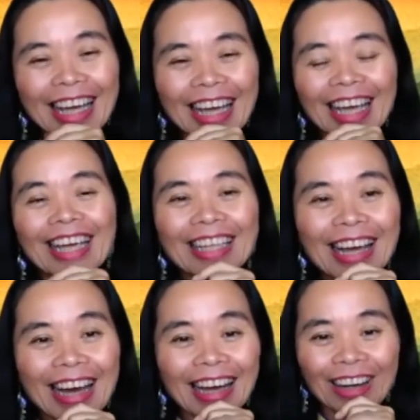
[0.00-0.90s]
and
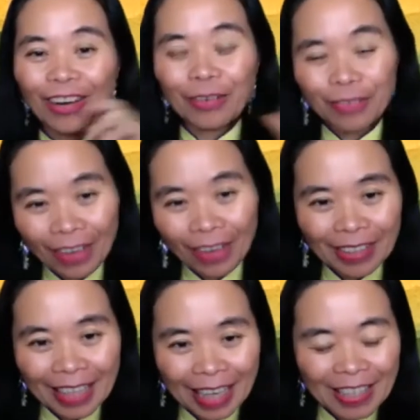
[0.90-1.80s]
a lot of
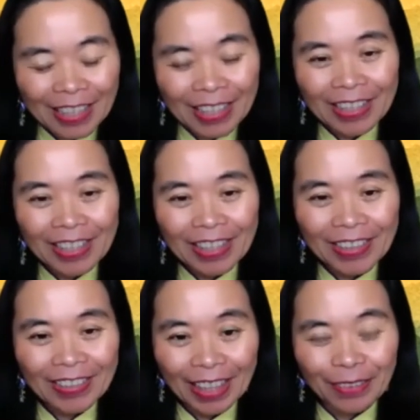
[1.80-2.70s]
documentations to do.
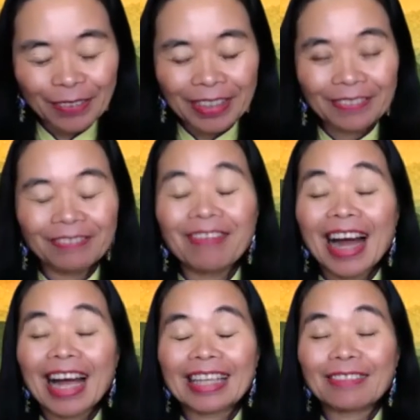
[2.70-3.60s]
And
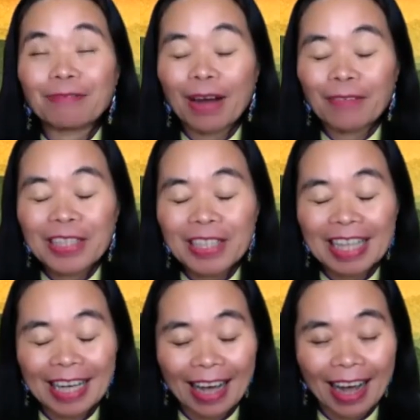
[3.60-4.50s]
my publisher and
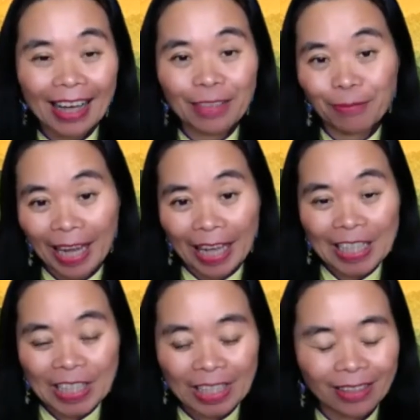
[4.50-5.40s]
I and my
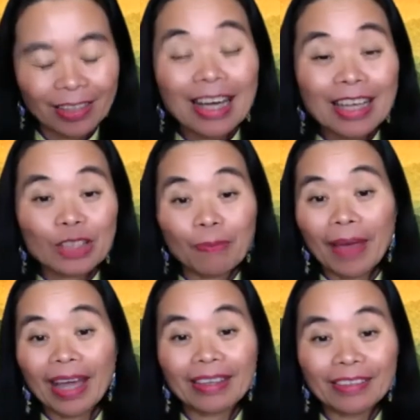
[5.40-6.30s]
agent
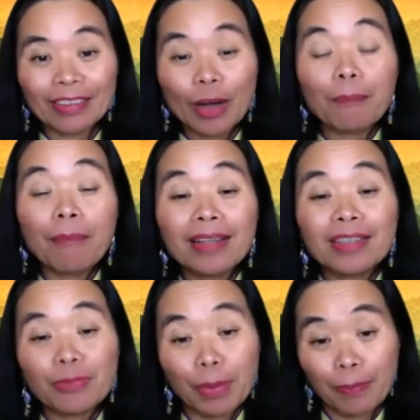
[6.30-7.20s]
spent, you know, months
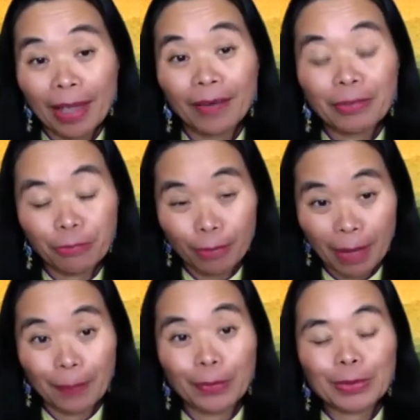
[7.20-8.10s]
preparing for my
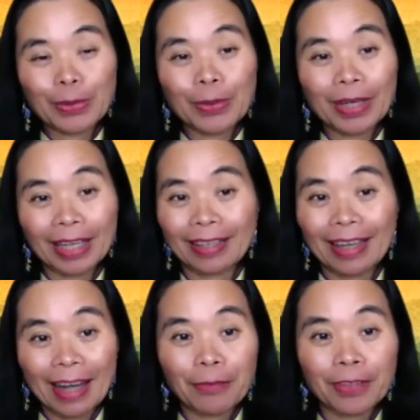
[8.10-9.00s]
book tour, and then
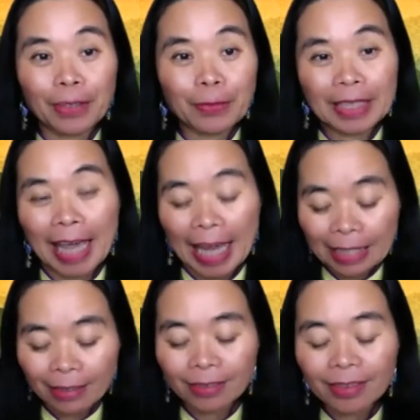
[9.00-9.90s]
everything was
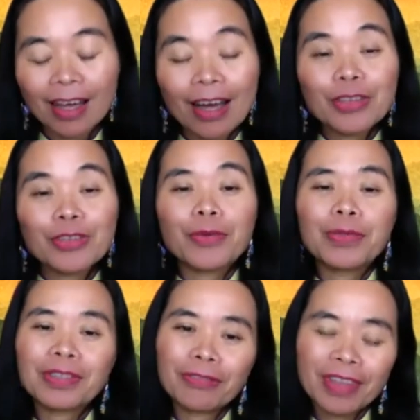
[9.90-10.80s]
canceled. So it was
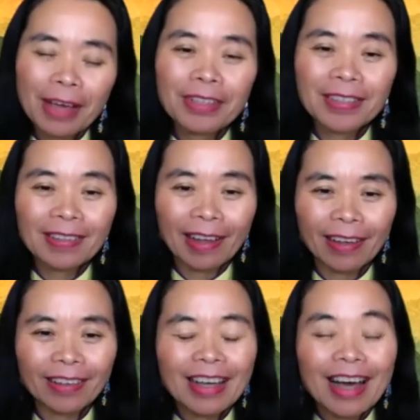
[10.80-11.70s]
devastated.
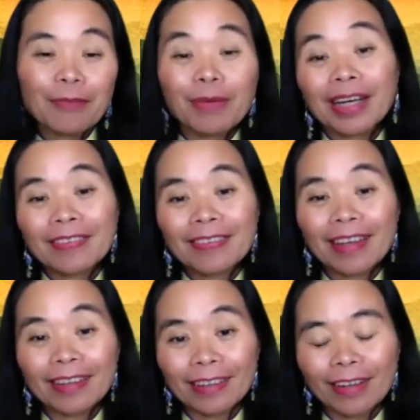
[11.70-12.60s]
But I think,
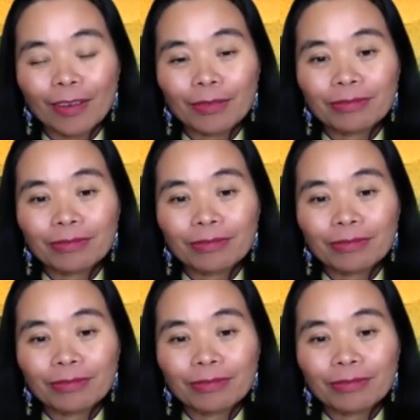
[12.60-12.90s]
you know,